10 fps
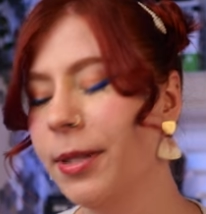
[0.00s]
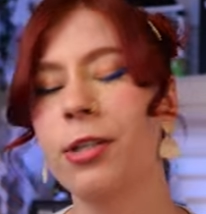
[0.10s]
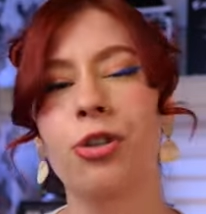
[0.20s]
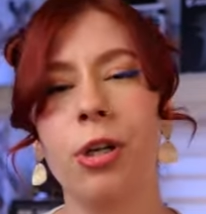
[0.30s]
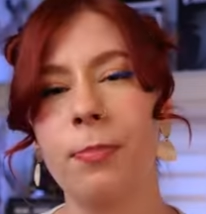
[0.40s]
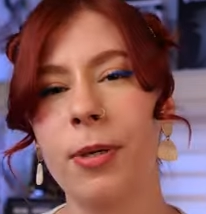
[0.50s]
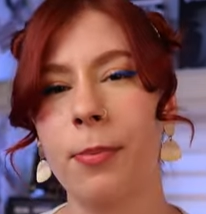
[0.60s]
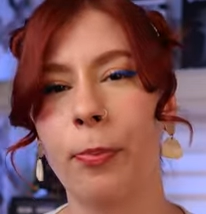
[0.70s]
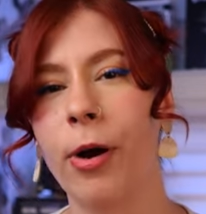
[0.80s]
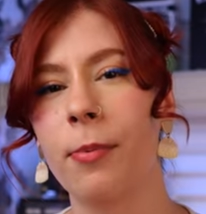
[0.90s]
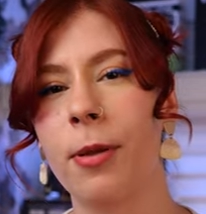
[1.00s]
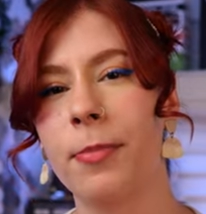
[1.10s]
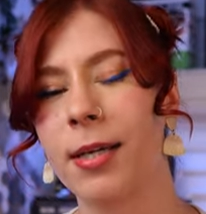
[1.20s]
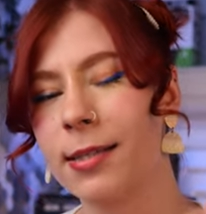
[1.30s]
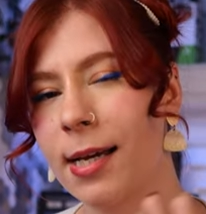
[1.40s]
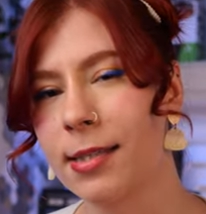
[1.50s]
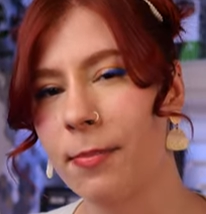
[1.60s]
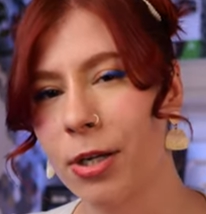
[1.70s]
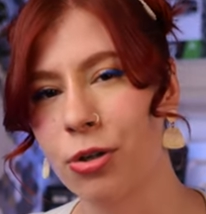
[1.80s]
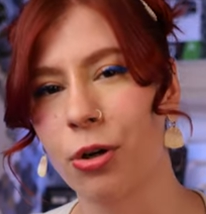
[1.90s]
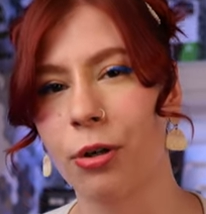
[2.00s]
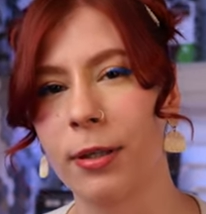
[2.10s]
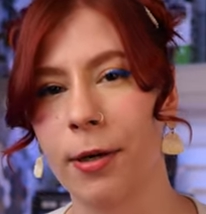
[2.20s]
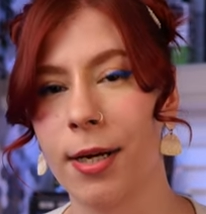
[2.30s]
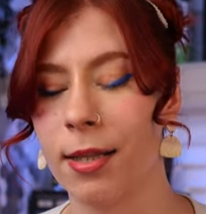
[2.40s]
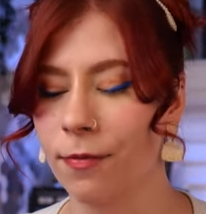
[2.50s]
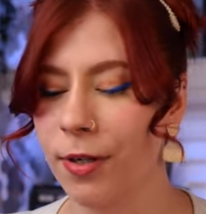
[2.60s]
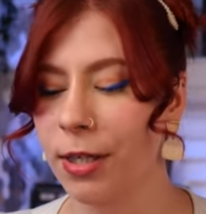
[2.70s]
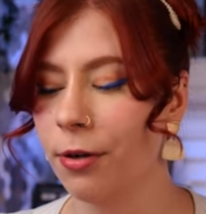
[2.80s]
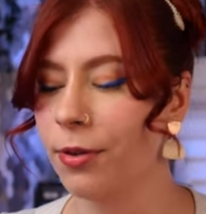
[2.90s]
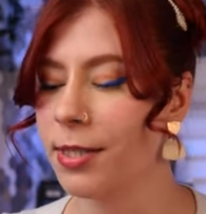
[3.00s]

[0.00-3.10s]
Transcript: But that shouldn't be a problem because as I mentioned earlier in the video,